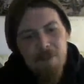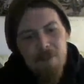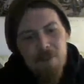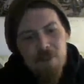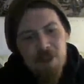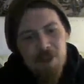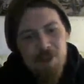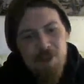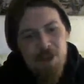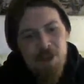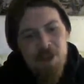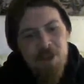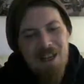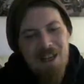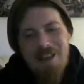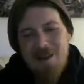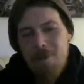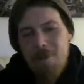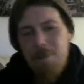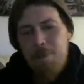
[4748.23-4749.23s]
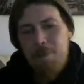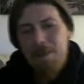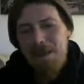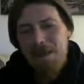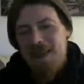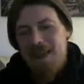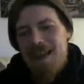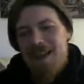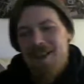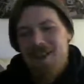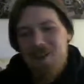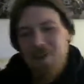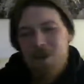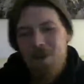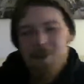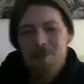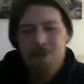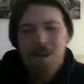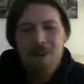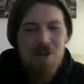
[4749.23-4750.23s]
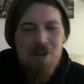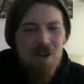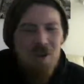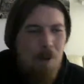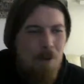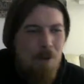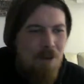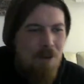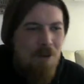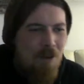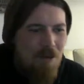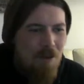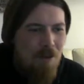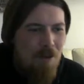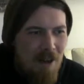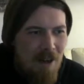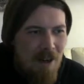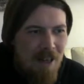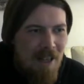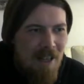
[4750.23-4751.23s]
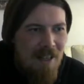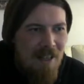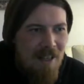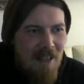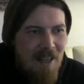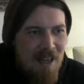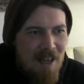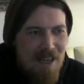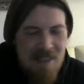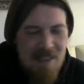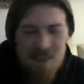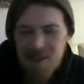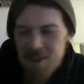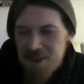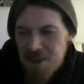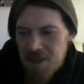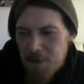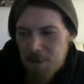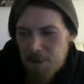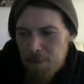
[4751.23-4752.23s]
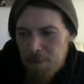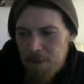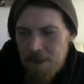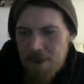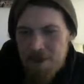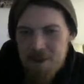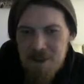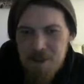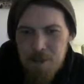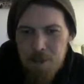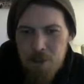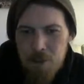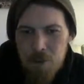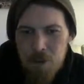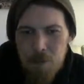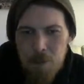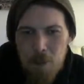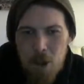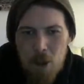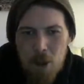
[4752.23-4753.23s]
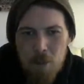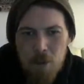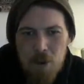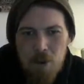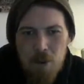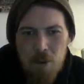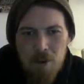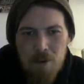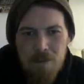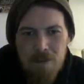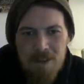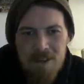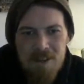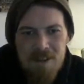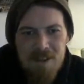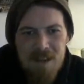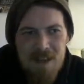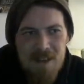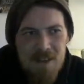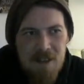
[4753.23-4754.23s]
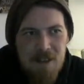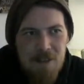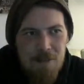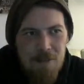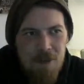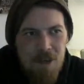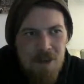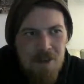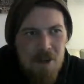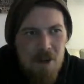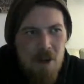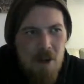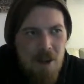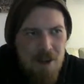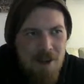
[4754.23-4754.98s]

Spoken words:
Just when you're getting a bit carried away thinking, Joel, we're doing all right here, he turns up and buries a ball in the bottom corner. Fantastic finish.